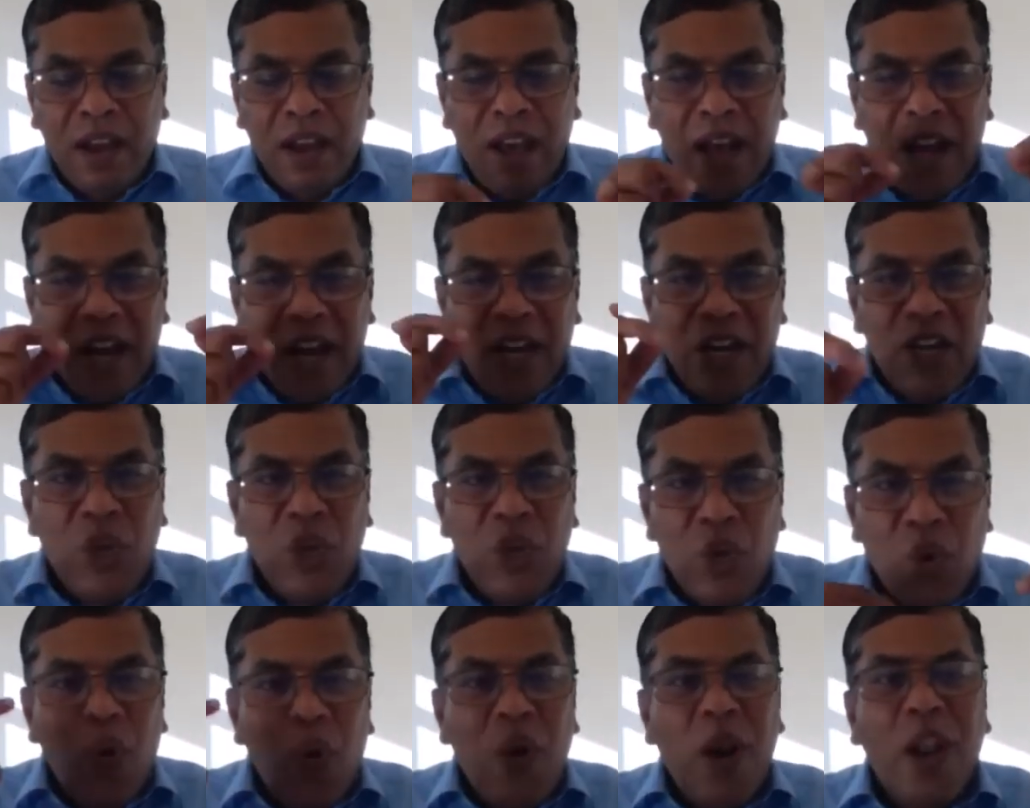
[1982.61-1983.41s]
a
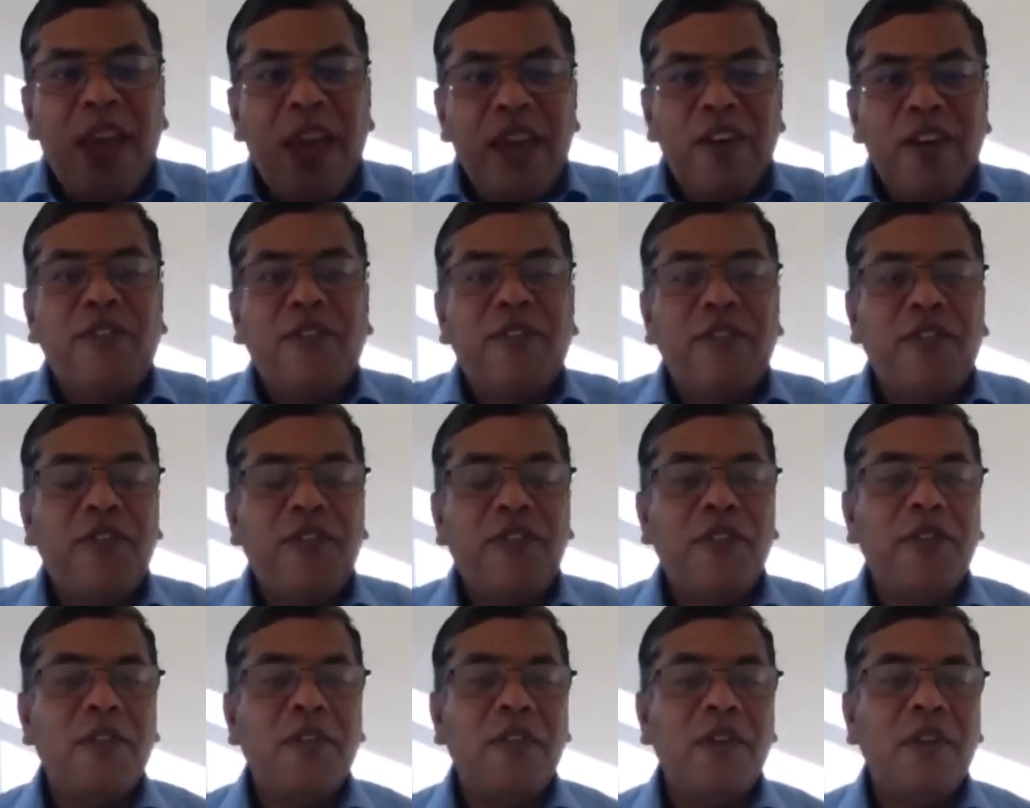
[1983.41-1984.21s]
new life
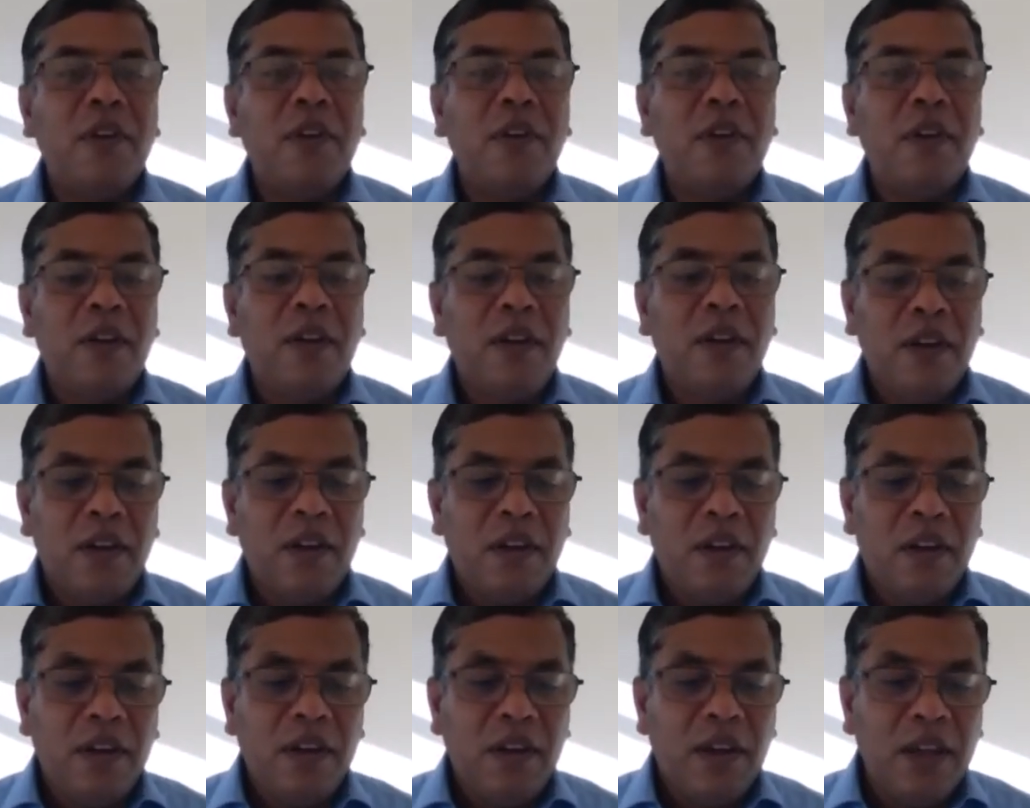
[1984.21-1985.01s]

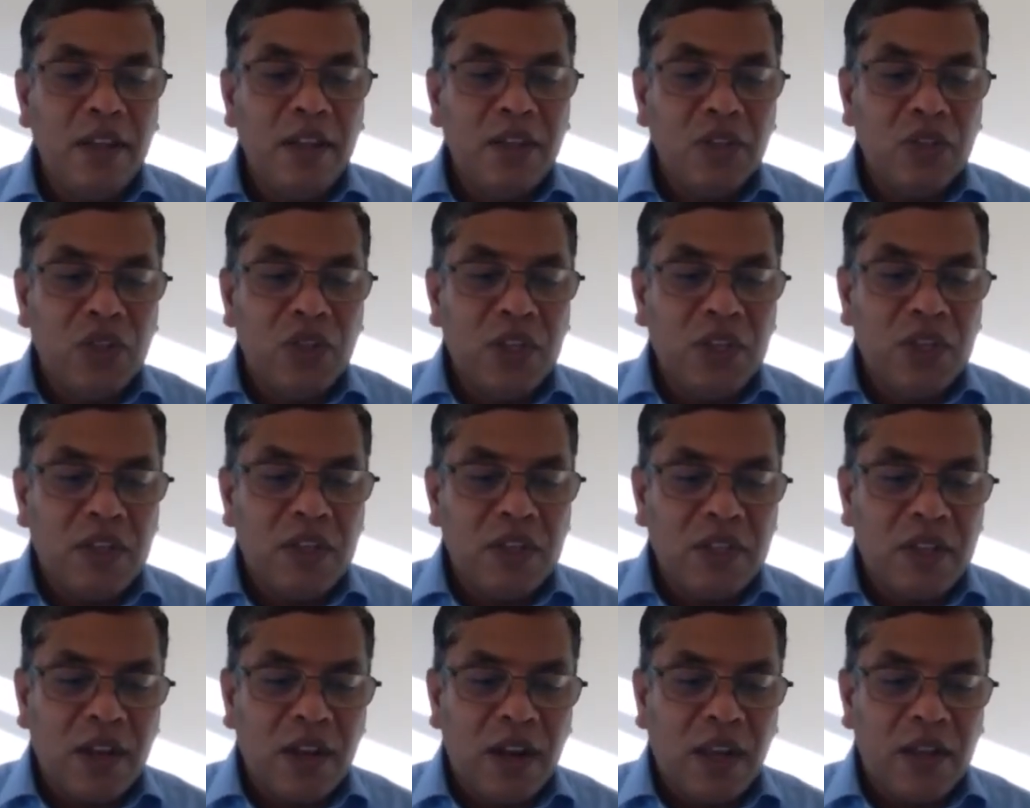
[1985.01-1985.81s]
in
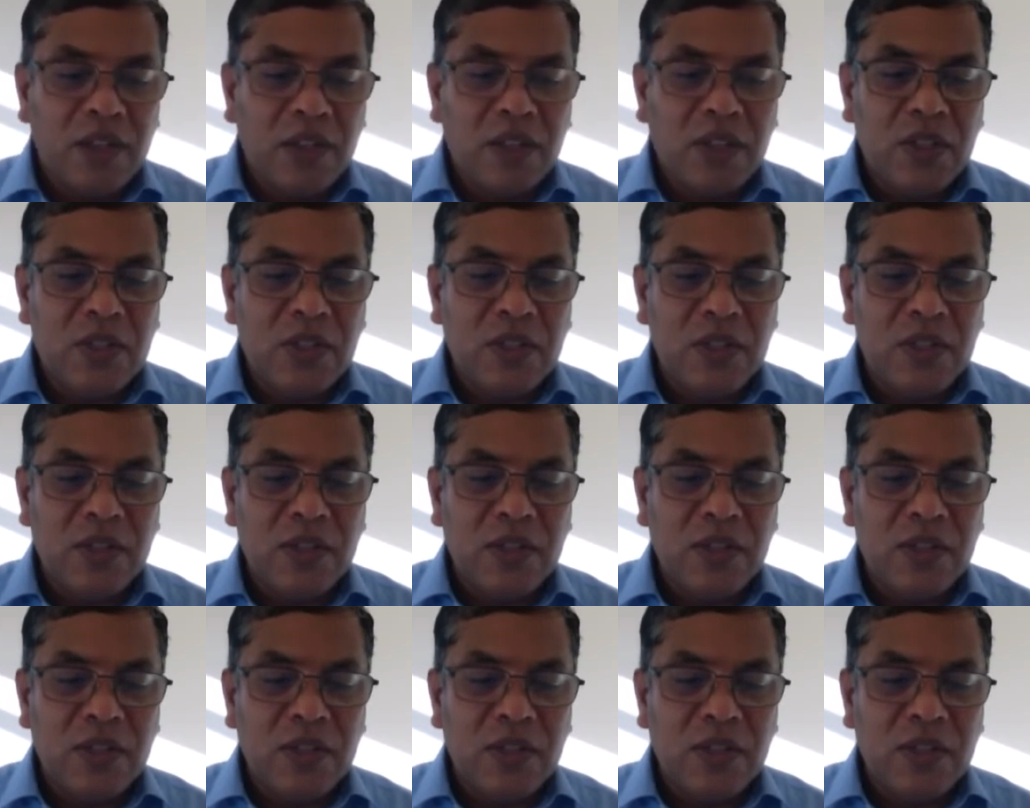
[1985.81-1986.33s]
Jesus Christ.